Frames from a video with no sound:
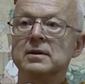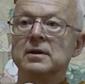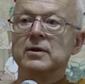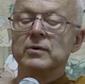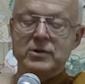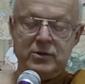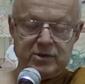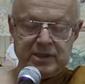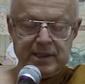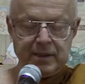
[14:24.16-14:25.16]
In other words, you
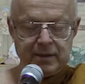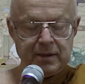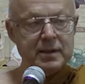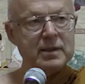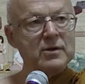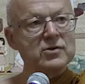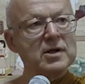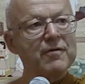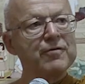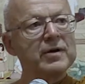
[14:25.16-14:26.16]
see that they're
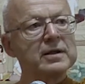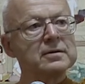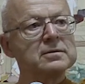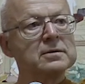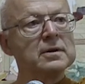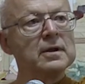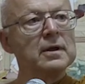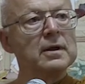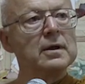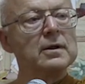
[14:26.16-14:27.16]
suffering.
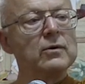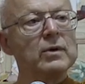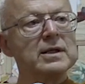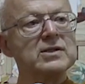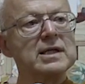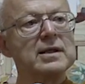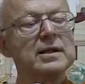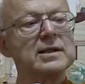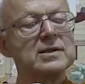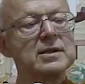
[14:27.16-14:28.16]
You want to see
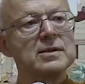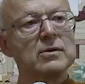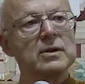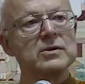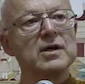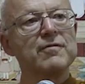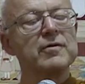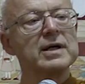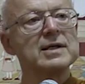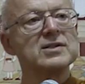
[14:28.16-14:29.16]
that this is the
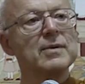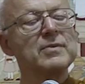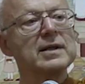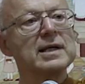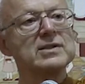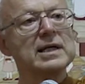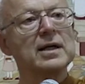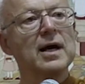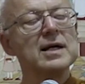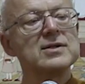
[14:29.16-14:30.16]
suffering is something that's
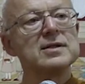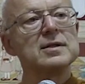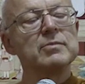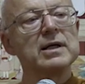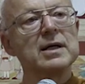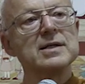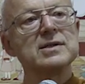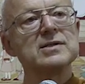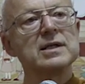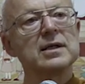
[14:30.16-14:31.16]
inconstant. Because
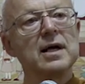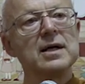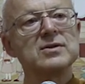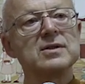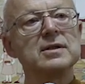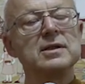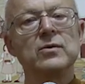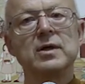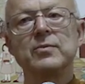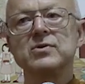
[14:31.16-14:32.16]
it's inconstant, you
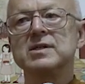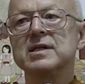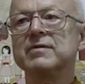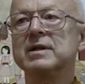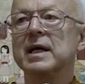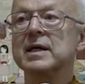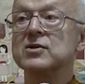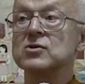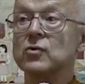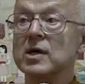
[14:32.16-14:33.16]
want to perceive it
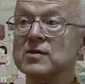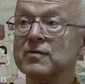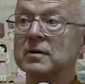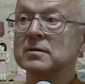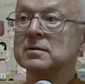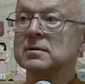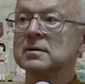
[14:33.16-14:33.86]
as stressful.